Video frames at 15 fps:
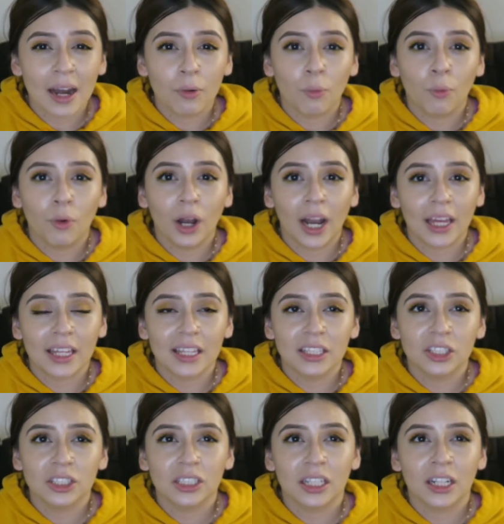and like
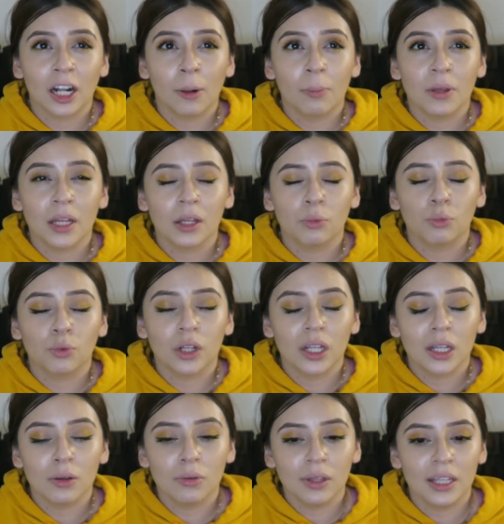he just ended up being
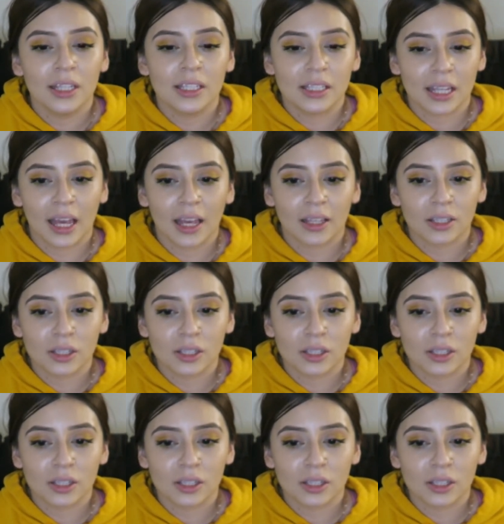really, really sick.